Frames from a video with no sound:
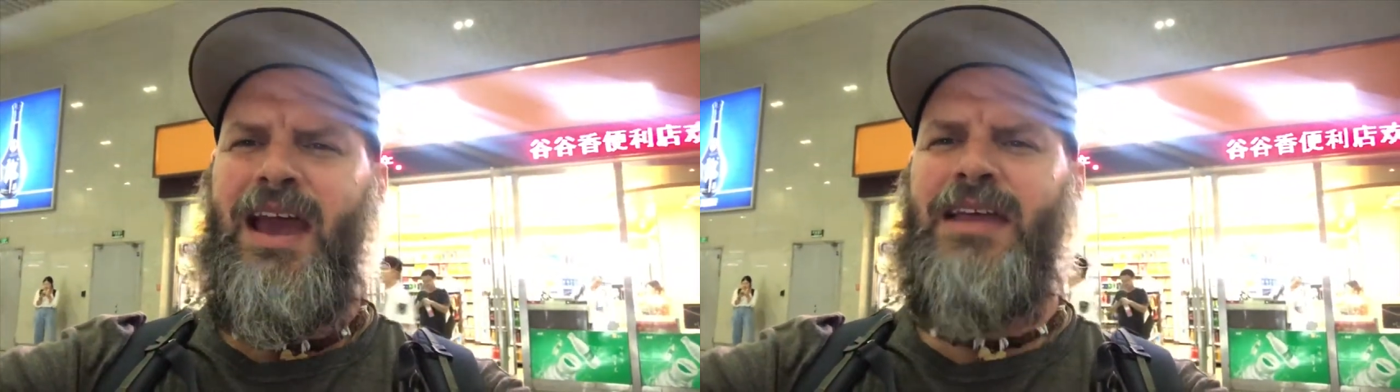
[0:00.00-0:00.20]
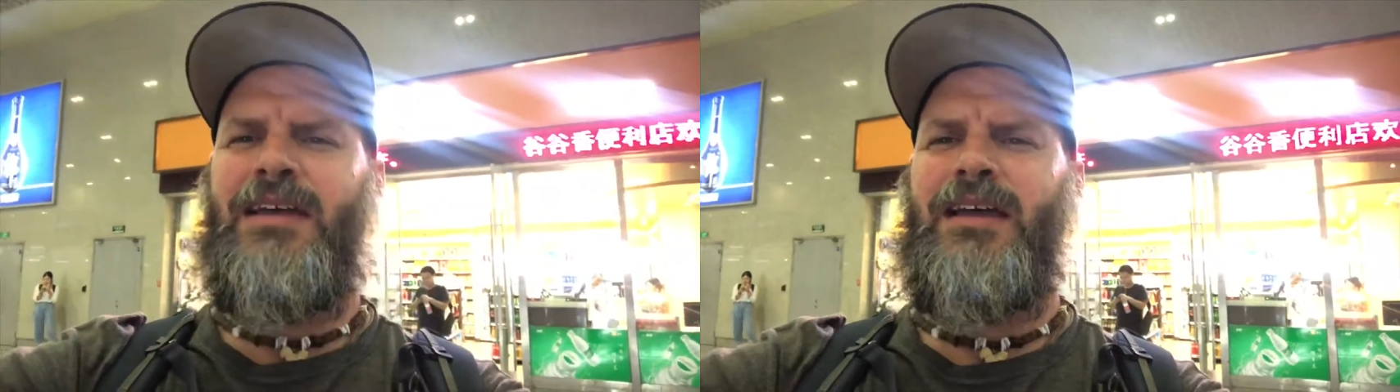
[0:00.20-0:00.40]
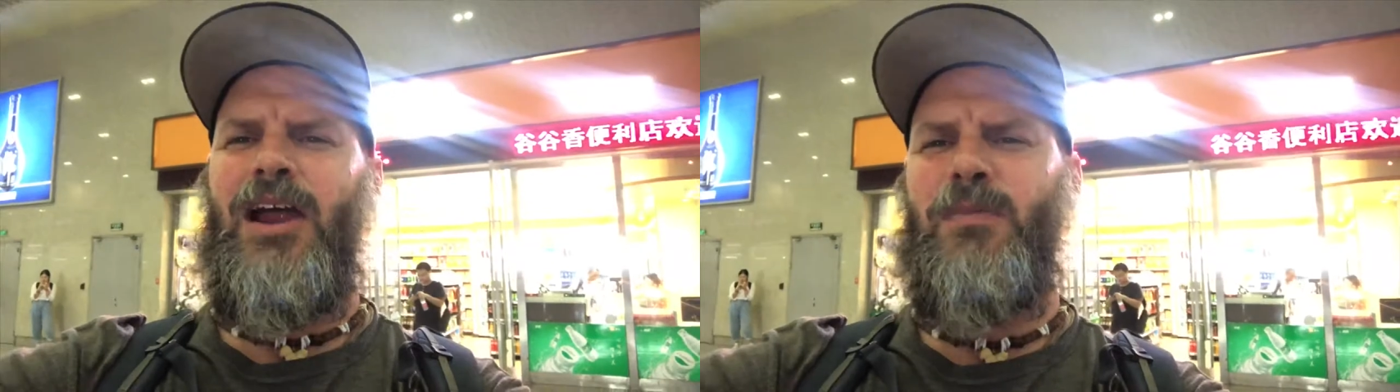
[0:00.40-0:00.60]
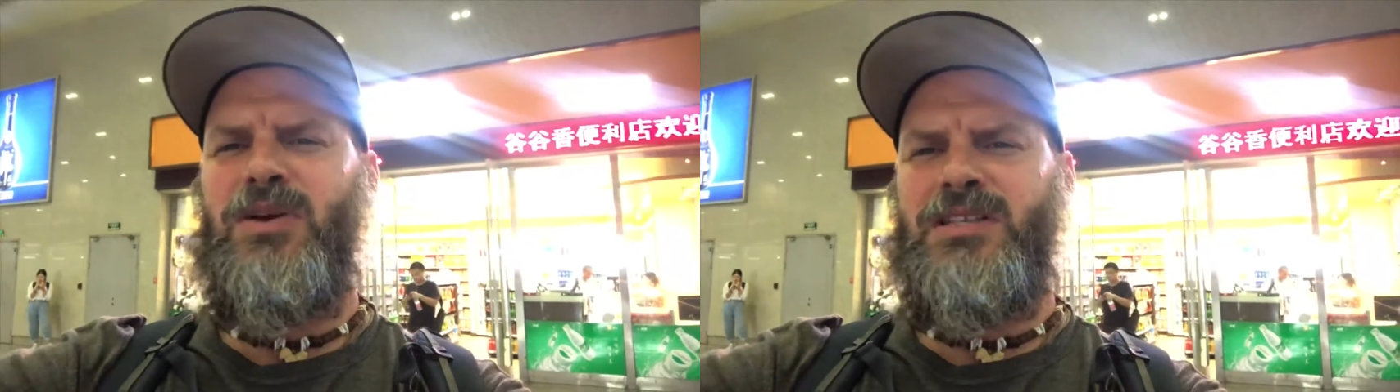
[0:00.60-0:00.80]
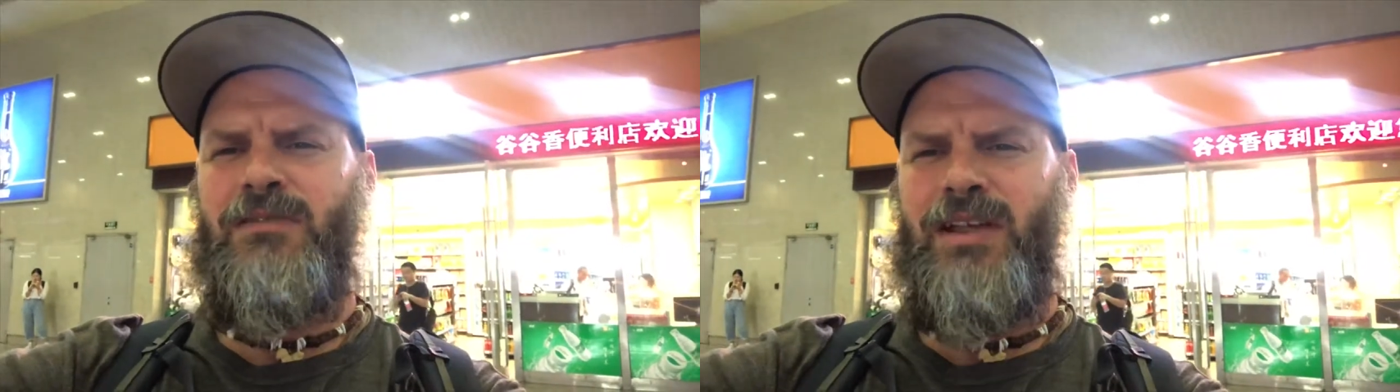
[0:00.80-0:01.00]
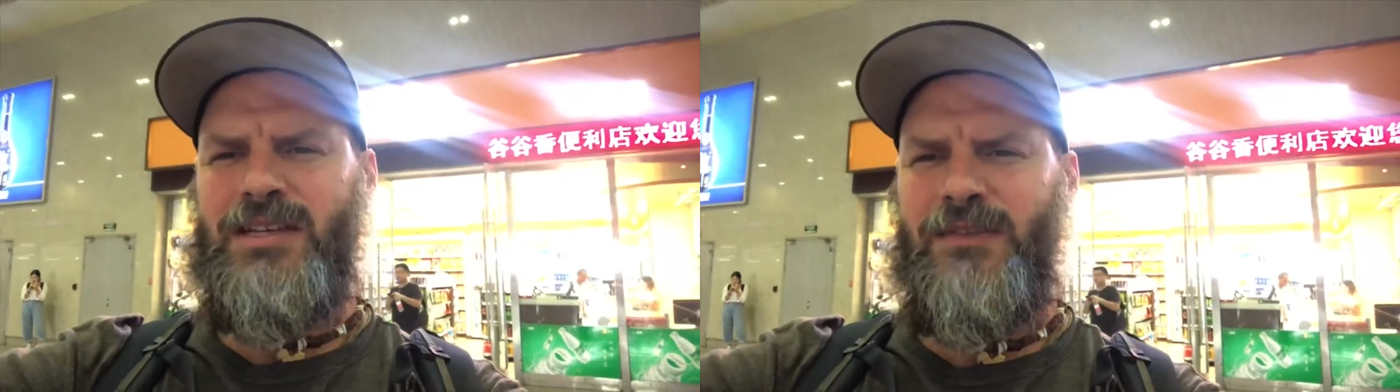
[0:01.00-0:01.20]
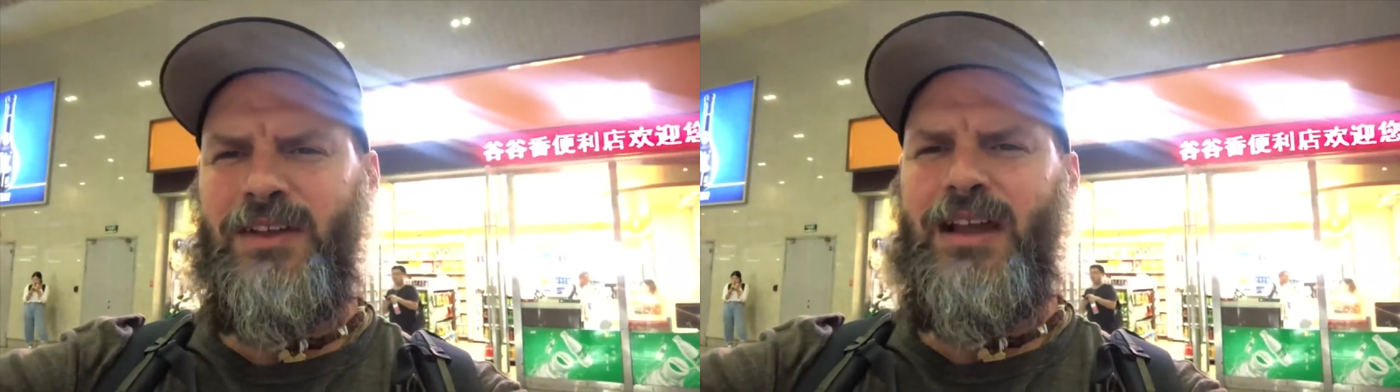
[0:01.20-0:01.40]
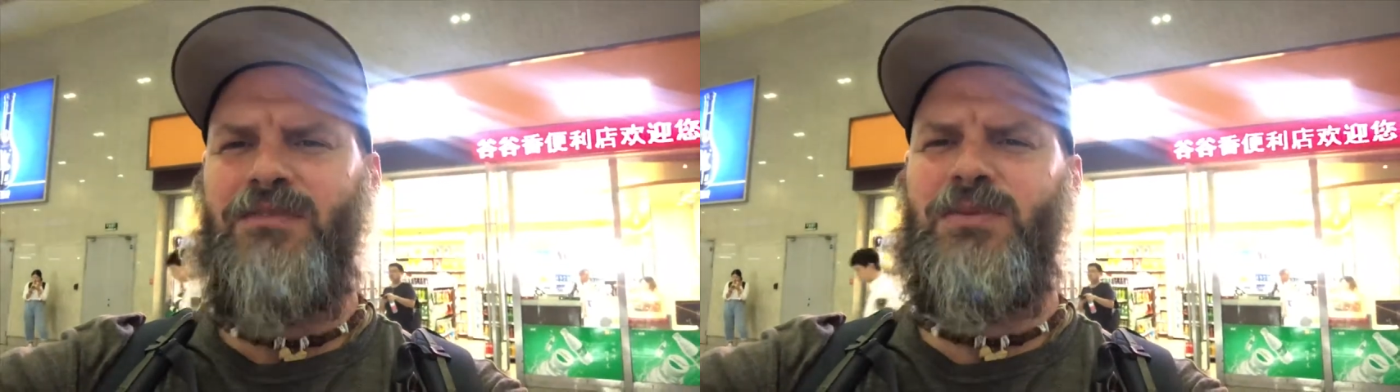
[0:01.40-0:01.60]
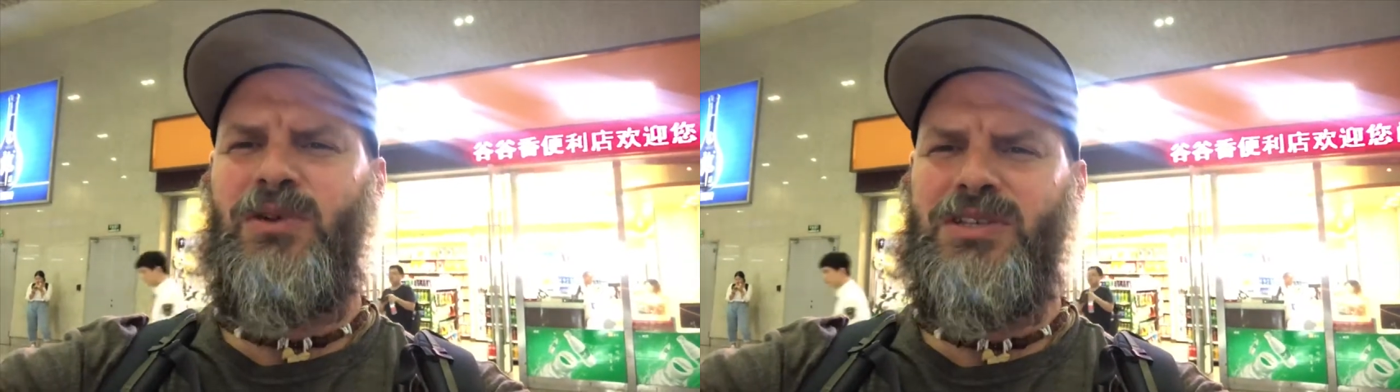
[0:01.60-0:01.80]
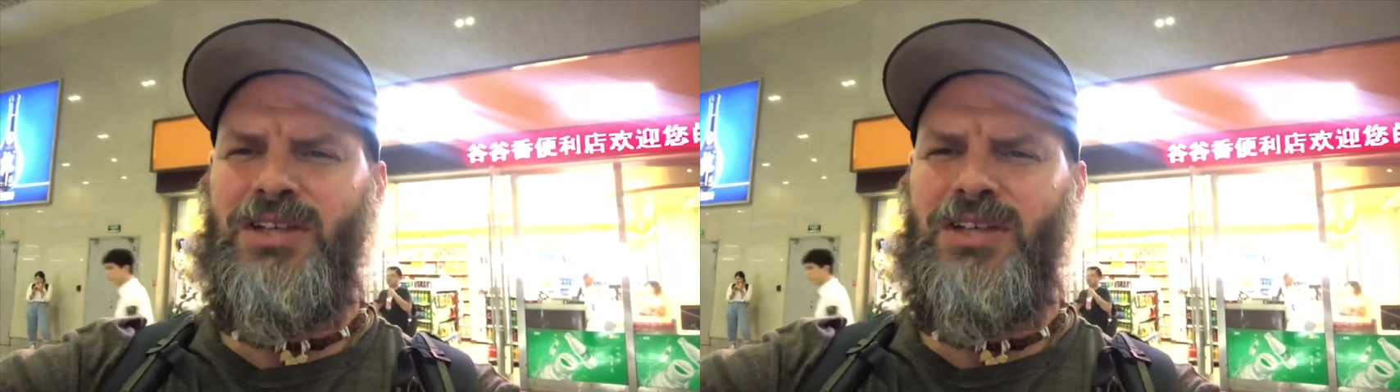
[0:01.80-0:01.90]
And the airports are relatively comfortable,